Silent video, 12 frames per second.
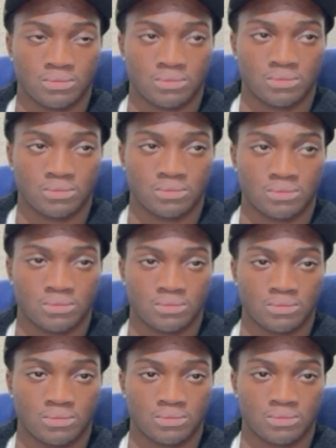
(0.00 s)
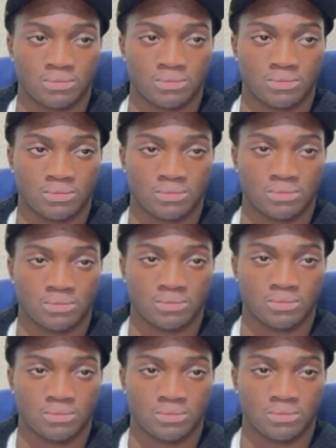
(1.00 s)

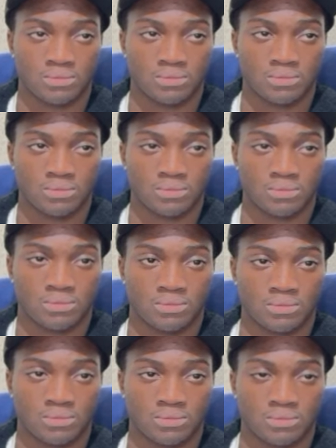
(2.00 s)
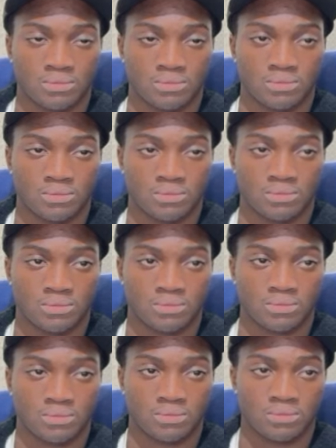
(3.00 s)

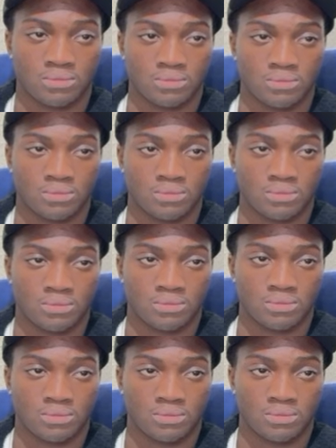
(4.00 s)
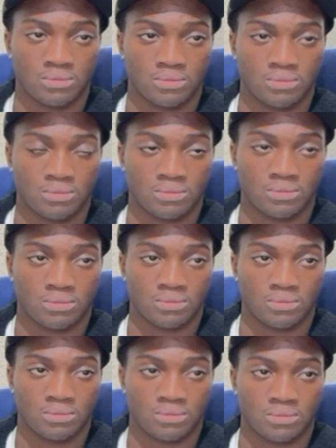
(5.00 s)

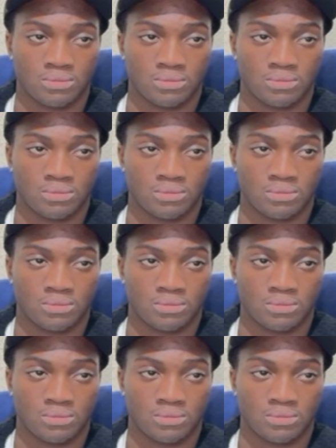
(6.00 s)
[no speech]